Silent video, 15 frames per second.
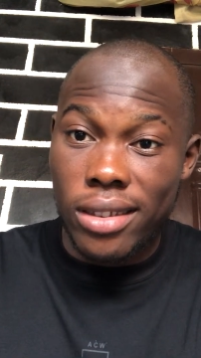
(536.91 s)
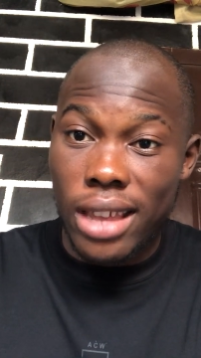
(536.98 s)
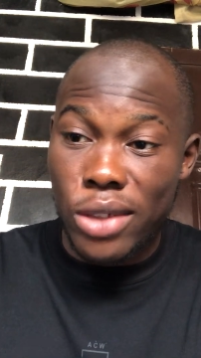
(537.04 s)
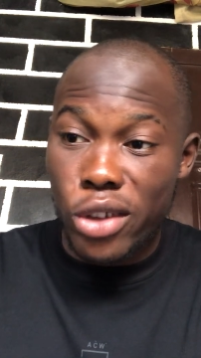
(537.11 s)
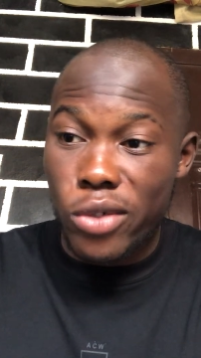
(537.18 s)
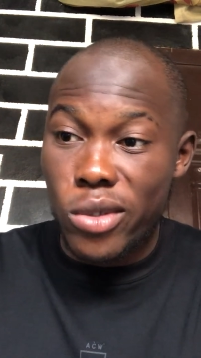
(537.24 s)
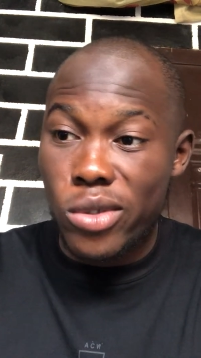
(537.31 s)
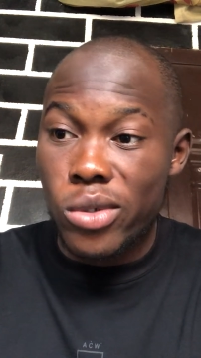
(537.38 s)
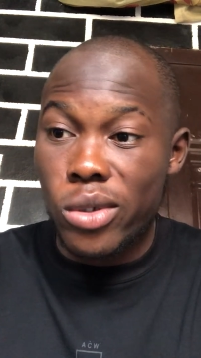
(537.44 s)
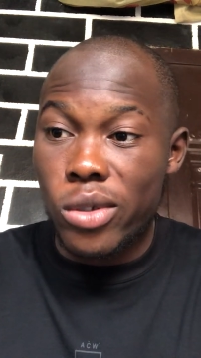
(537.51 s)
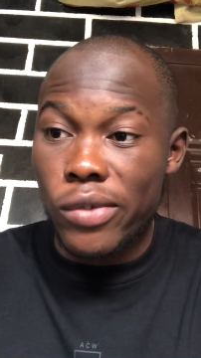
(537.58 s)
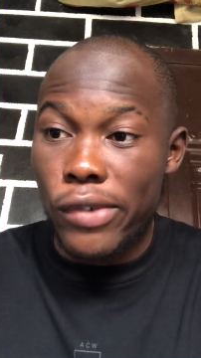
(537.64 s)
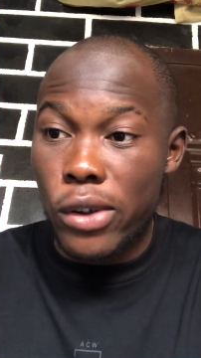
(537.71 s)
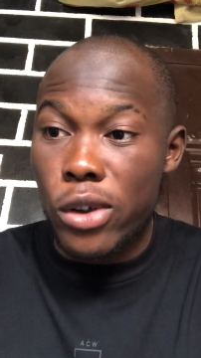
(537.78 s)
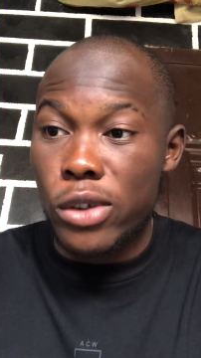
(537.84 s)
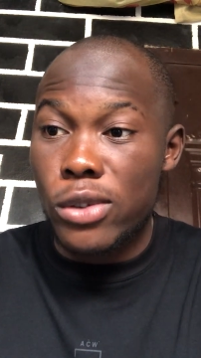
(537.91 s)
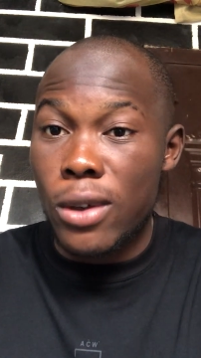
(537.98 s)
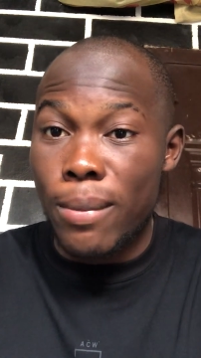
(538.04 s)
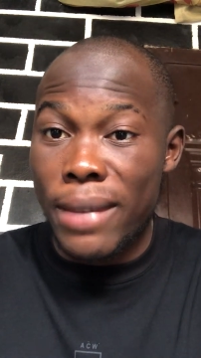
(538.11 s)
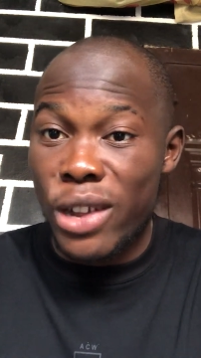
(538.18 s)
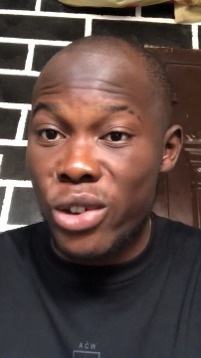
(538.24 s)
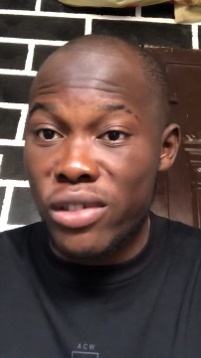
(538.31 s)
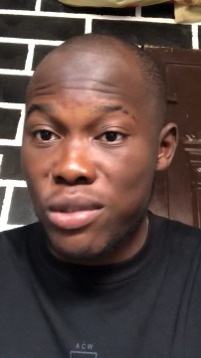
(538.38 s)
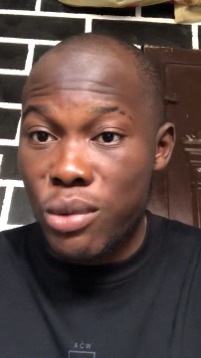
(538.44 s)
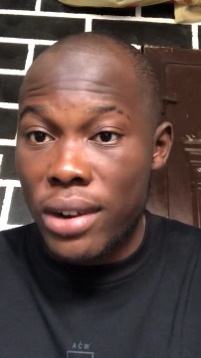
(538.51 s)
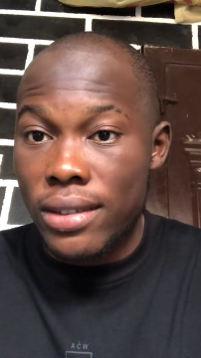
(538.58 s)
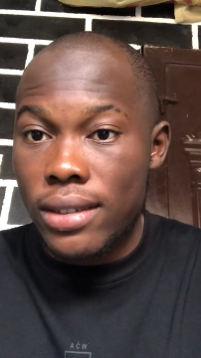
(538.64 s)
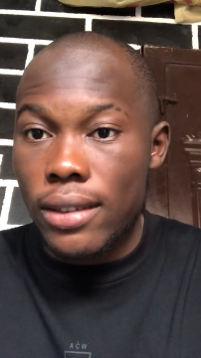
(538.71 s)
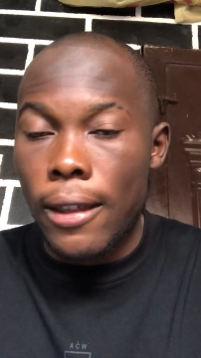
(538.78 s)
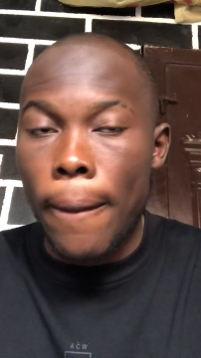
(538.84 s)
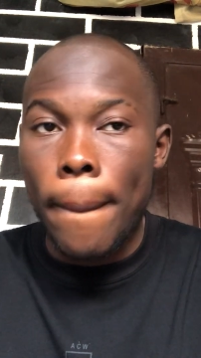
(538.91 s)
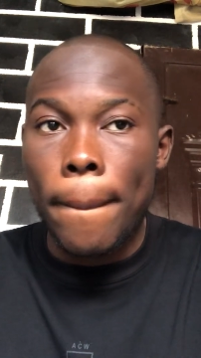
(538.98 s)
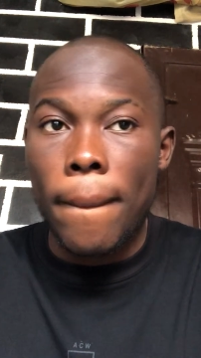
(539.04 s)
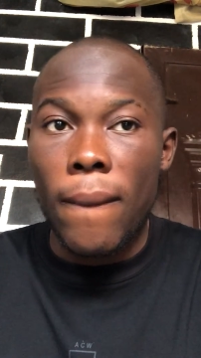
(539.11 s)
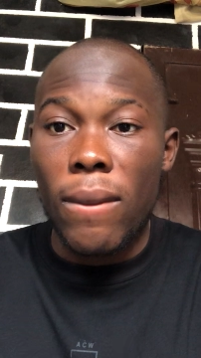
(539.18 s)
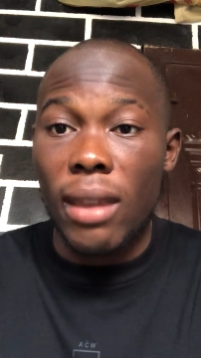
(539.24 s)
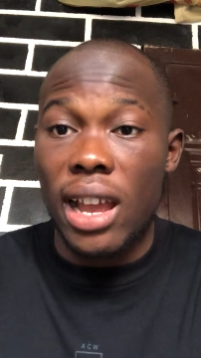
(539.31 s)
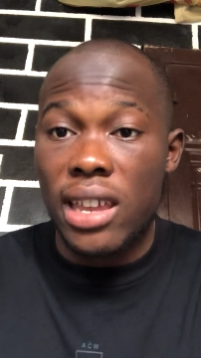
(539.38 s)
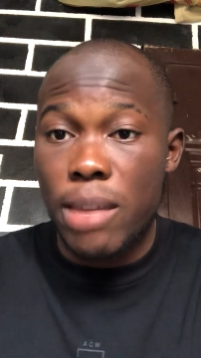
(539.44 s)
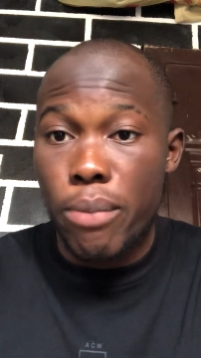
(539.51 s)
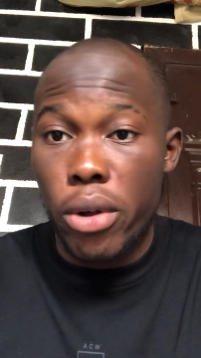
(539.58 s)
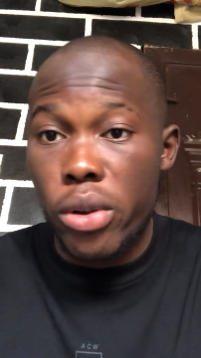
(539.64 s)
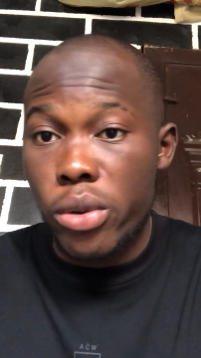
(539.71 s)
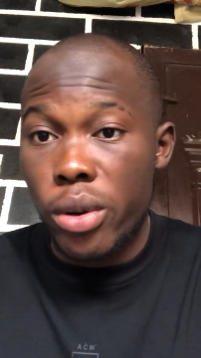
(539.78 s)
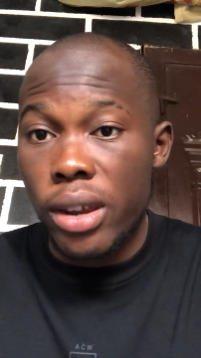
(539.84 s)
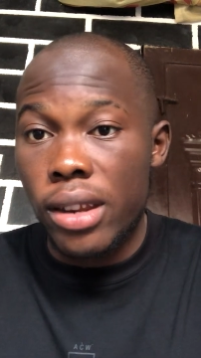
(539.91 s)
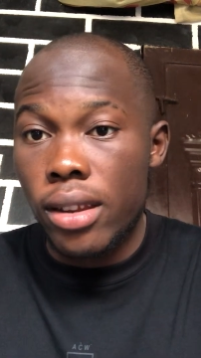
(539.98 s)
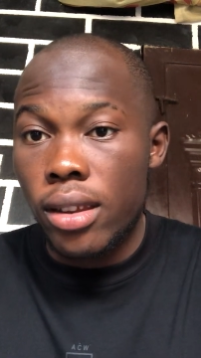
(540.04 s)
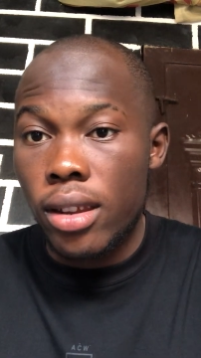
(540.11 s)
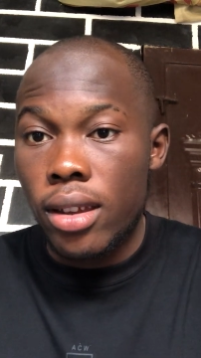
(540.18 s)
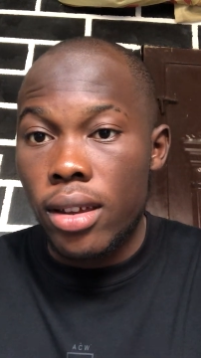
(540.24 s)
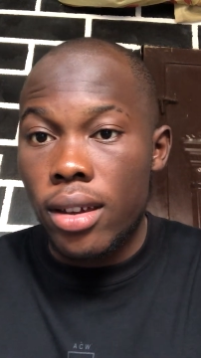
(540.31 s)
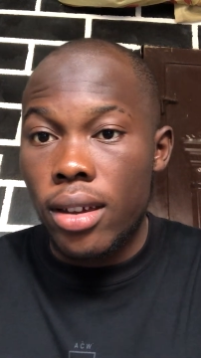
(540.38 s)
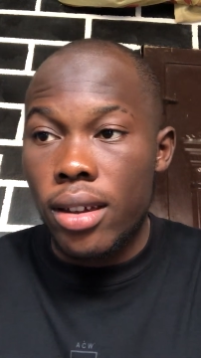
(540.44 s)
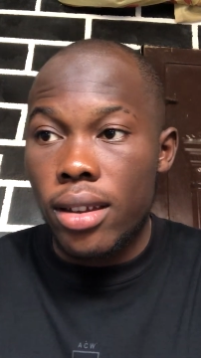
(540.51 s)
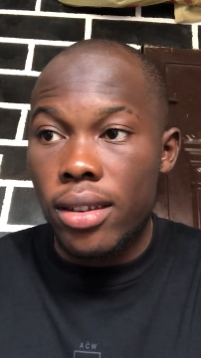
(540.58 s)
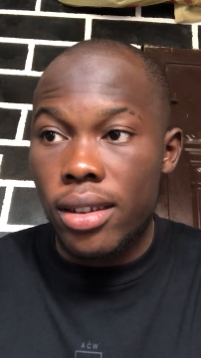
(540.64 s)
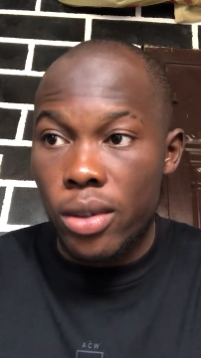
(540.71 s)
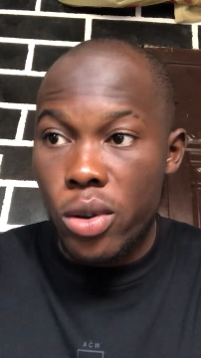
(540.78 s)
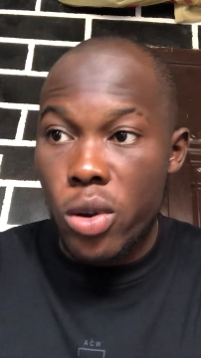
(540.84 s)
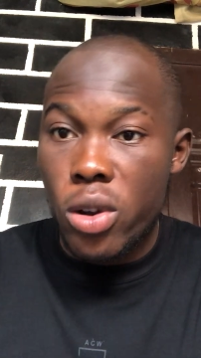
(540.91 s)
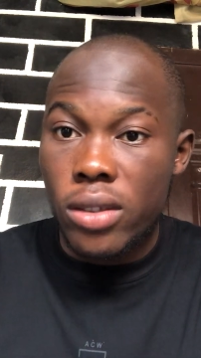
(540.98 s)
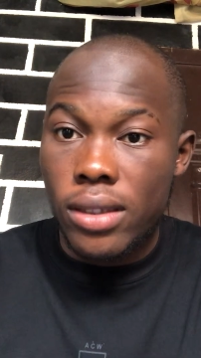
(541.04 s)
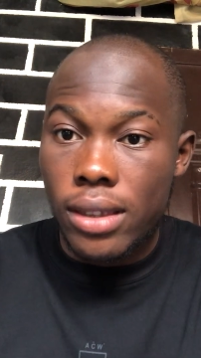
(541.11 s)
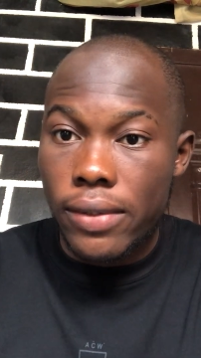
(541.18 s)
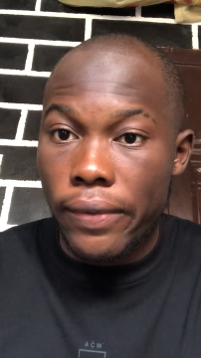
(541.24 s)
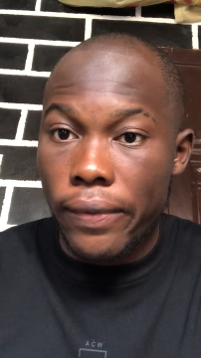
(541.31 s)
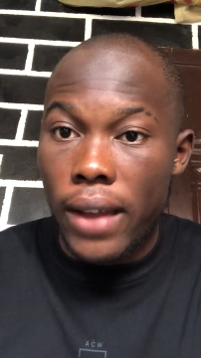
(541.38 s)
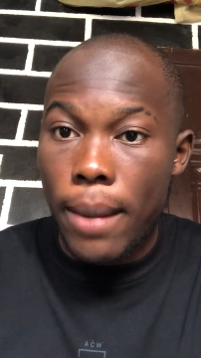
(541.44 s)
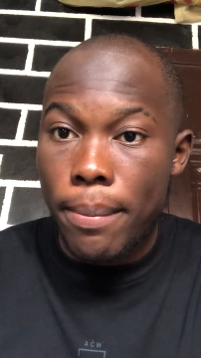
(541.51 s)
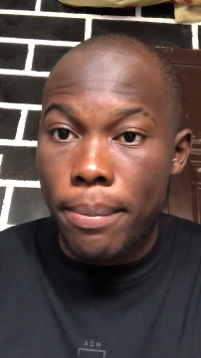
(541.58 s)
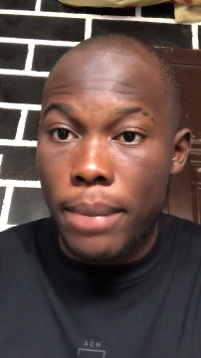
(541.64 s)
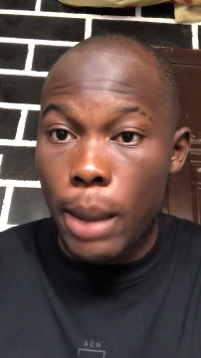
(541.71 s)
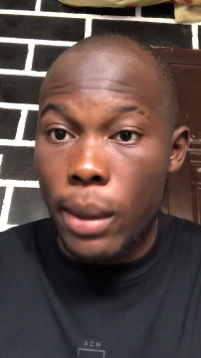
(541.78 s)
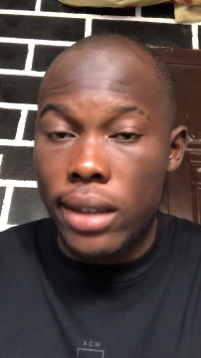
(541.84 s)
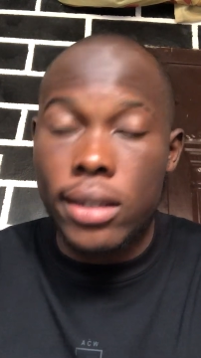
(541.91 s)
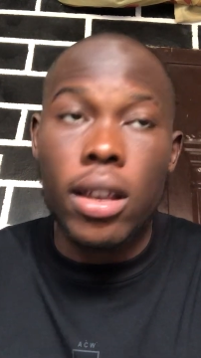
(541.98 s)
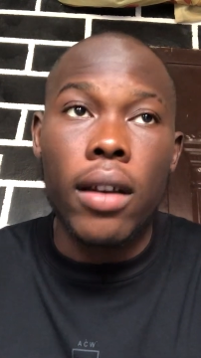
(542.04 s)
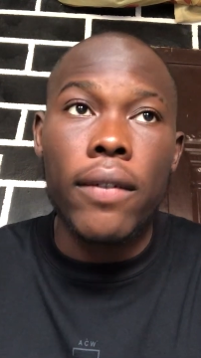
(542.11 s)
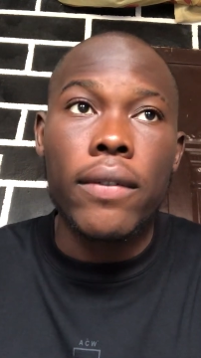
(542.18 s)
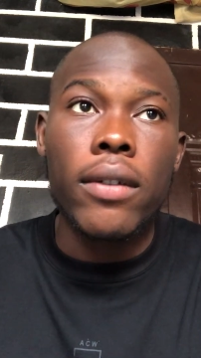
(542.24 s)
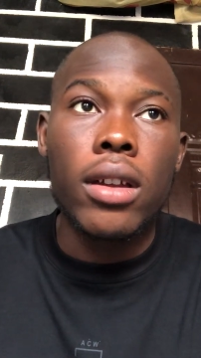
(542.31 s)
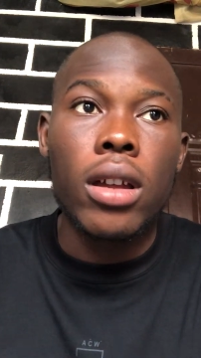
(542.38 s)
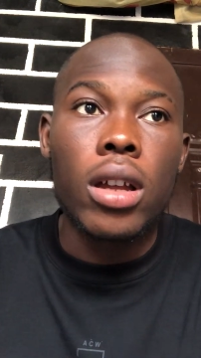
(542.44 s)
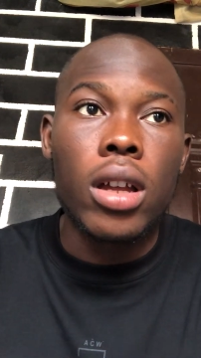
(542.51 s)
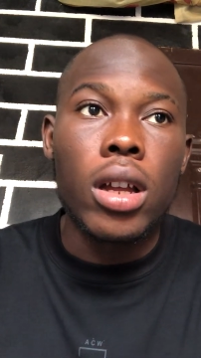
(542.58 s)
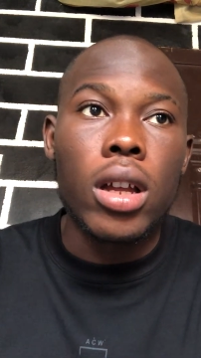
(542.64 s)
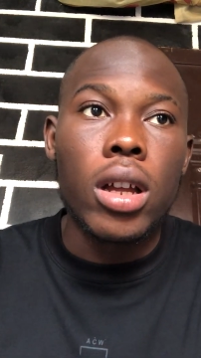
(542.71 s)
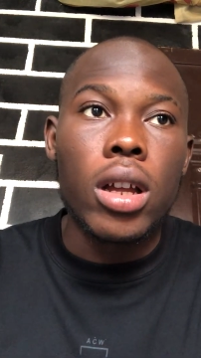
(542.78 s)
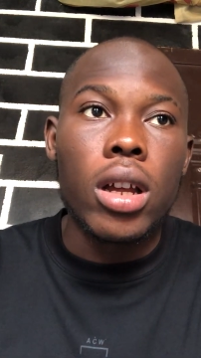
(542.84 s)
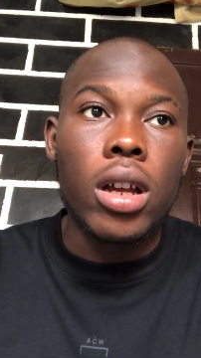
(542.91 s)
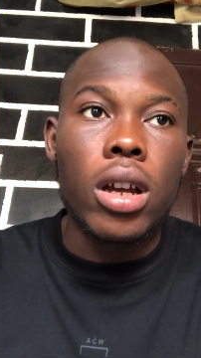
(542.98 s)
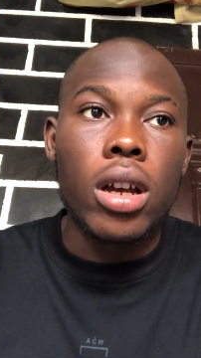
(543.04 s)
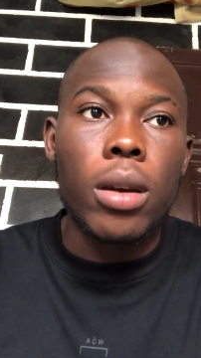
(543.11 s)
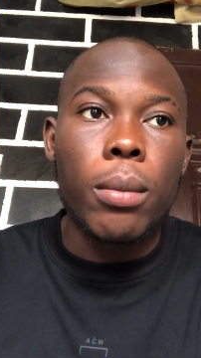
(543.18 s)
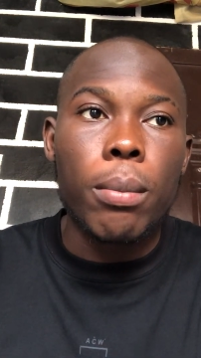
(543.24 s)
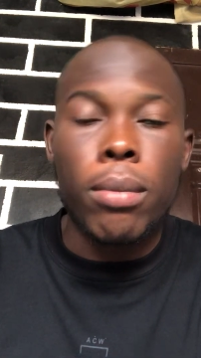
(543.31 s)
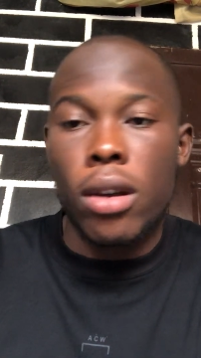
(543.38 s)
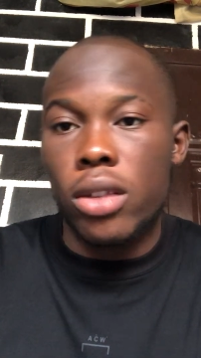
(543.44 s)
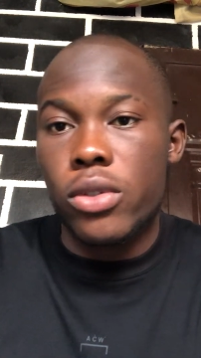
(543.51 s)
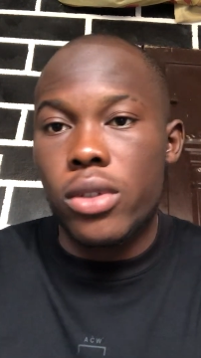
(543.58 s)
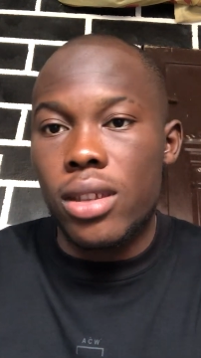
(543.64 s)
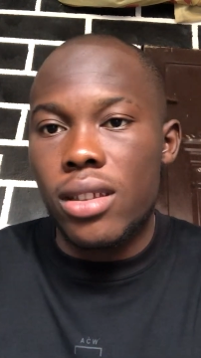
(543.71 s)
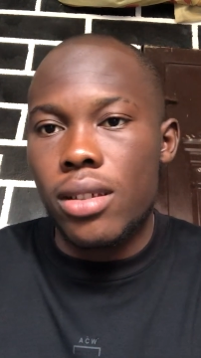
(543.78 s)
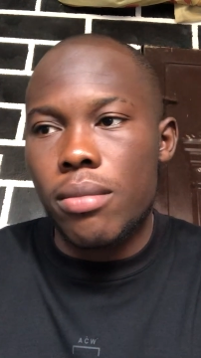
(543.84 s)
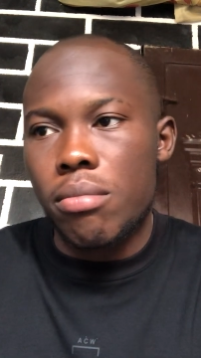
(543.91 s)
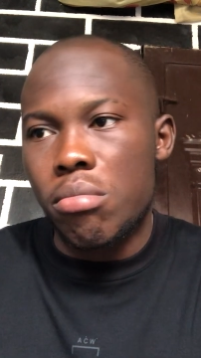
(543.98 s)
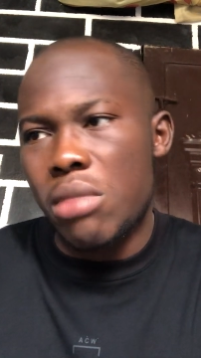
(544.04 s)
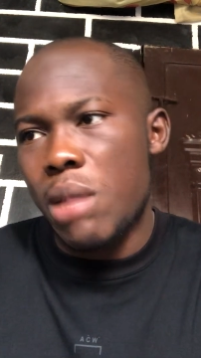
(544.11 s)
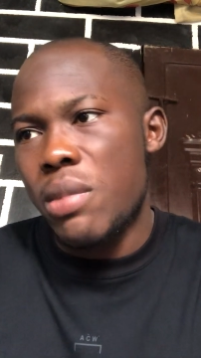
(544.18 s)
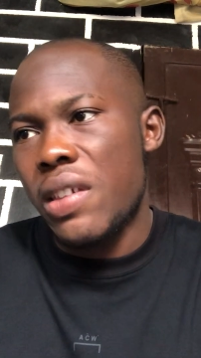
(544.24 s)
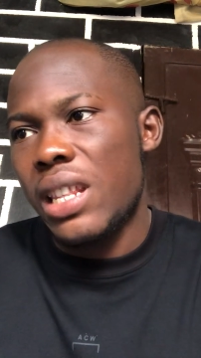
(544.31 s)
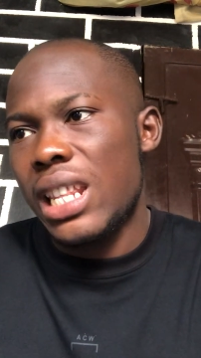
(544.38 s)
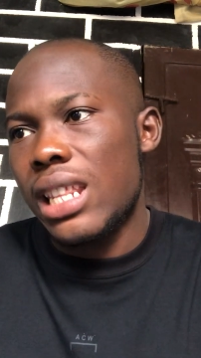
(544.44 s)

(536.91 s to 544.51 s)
I just want to focus on my own strength and keep on growing the whole farm by myself. But maybe